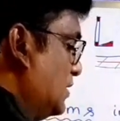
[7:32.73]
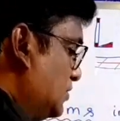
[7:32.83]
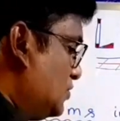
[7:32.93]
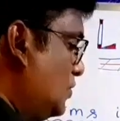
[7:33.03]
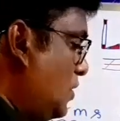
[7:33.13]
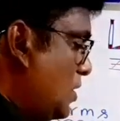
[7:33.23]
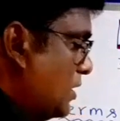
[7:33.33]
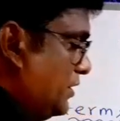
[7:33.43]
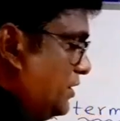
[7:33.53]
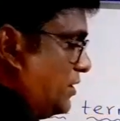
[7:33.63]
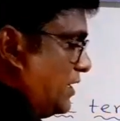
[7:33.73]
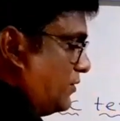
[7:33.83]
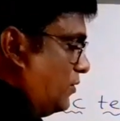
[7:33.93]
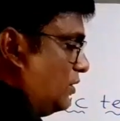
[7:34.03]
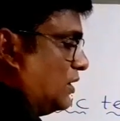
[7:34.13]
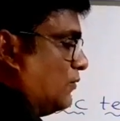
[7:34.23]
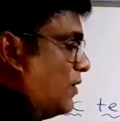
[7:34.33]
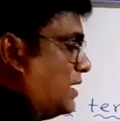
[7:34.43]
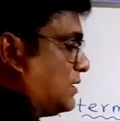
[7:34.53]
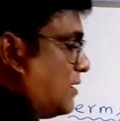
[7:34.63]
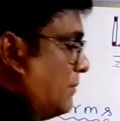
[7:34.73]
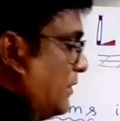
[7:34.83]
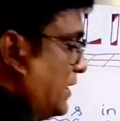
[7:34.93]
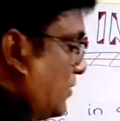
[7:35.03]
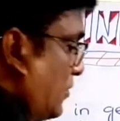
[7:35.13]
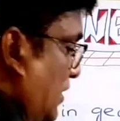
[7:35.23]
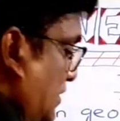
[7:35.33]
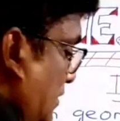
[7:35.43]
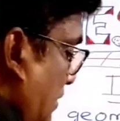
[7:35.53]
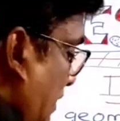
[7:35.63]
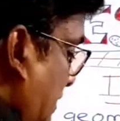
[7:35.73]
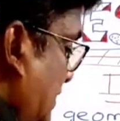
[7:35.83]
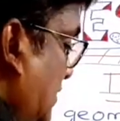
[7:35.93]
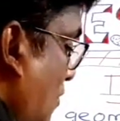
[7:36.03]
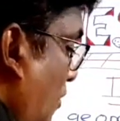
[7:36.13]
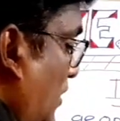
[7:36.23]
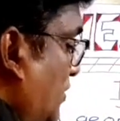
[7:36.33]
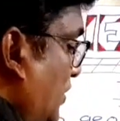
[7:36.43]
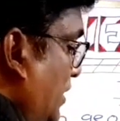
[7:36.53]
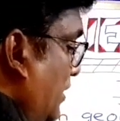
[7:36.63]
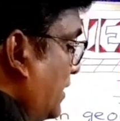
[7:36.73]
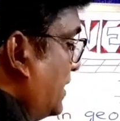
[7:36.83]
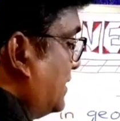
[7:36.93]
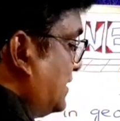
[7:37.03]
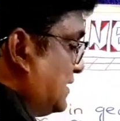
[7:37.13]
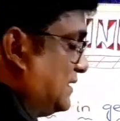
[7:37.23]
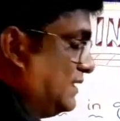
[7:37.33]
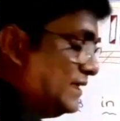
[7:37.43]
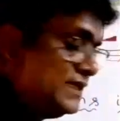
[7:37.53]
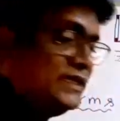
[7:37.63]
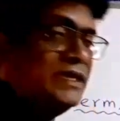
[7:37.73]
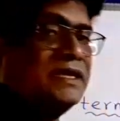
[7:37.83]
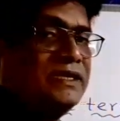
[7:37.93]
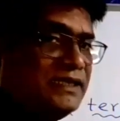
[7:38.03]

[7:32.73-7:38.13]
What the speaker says: So here I wrote one complete rotation is called 360 degree.